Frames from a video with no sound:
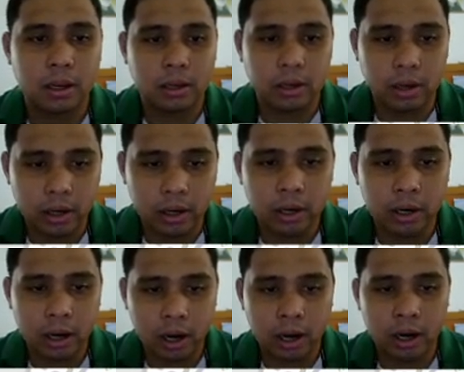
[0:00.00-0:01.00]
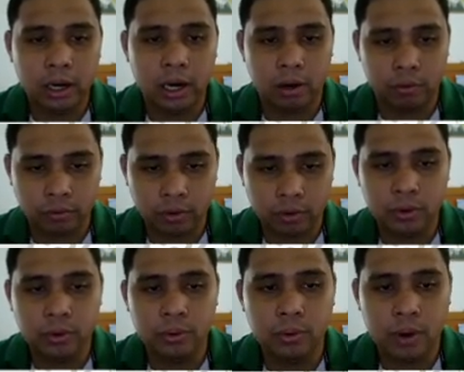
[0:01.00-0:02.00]
There are a
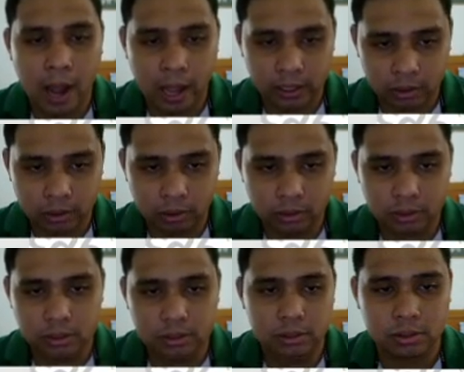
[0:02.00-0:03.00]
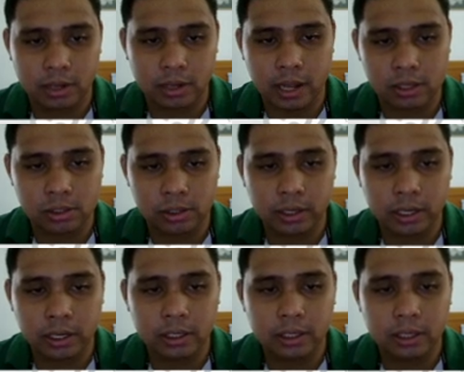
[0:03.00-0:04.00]
few hot dogs. So the answer
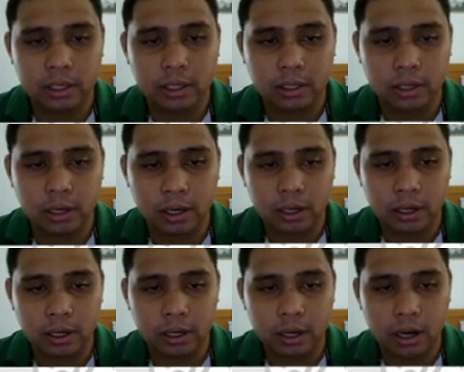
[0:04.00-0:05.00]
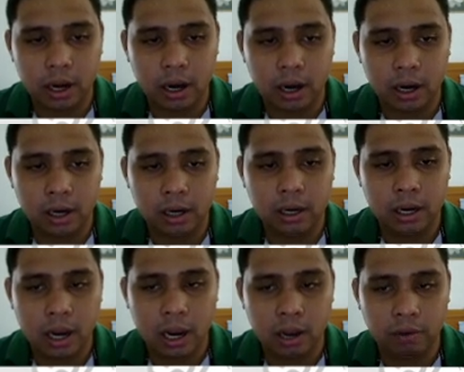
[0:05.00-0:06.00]
here, there are
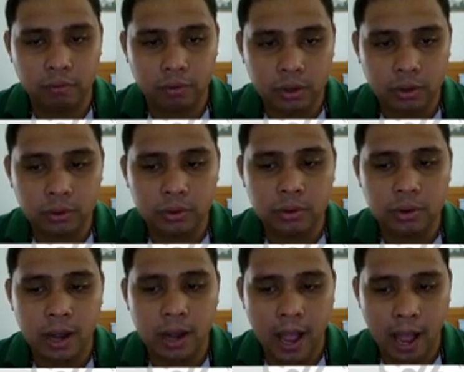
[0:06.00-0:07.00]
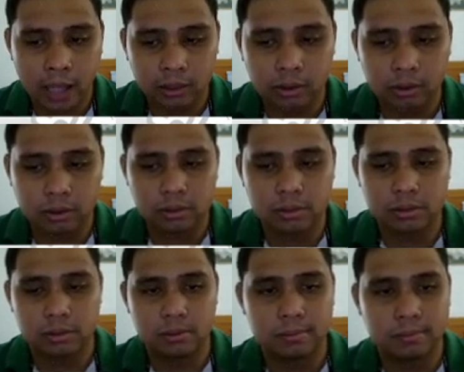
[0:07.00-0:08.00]
a few hot dogs.